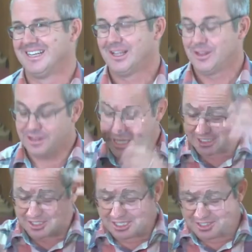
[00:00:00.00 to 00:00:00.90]

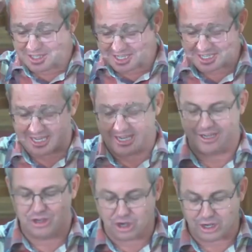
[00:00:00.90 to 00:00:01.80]
This is the king
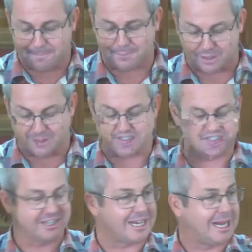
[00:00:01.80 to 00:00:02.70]
God promised
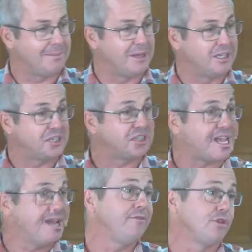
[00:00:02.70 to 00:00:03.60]
to come and
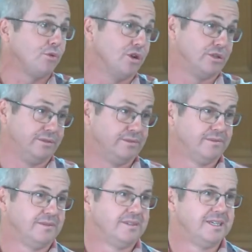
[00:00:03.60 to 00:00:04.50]
save the world,
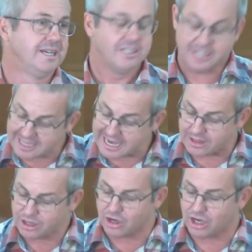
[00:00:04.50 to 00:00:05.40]
to
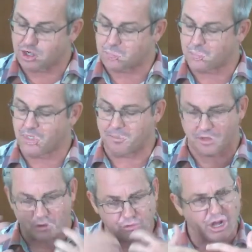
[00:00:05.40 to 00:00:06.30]
gather God's people,
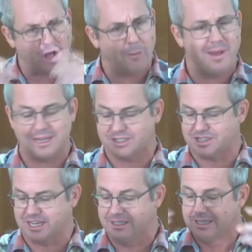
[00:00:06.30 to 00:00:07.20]
to roll back
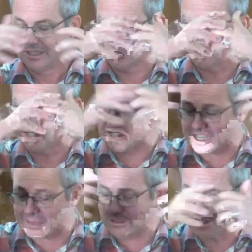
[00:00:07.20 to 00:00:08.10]
sin, to
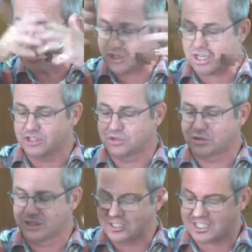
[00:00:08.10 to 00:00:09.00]
establish God's
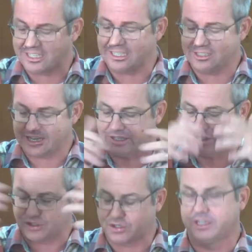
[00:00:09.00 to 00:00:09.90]
rule as he
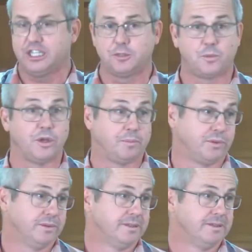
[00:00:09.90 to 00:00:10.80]
intended through his
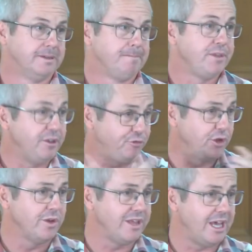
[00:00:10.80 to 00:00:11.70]
people. If we
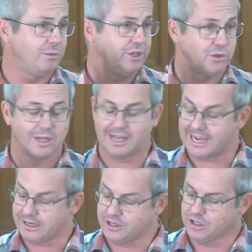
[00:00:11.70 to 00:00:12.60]
were there, we'd do a
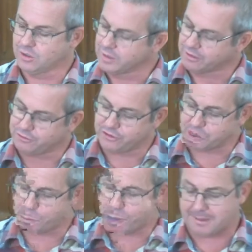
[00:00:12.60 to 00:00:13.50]
Lleyton Hewitt with a
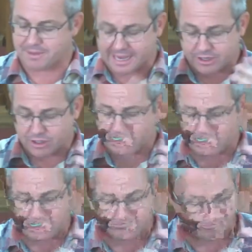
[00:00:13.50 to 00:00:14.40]
fist pump. They do a
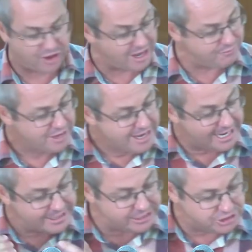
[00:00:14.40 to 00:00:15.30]
high five.
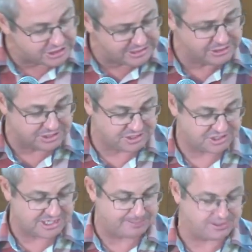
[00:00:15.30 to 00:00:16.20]
And then Jesus
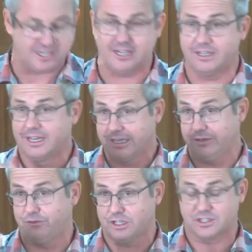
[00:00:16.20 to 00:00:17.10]
steps in in
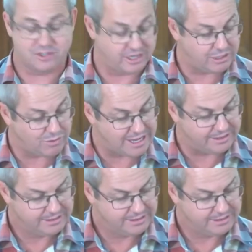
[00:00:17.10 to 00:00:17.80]
verse 31.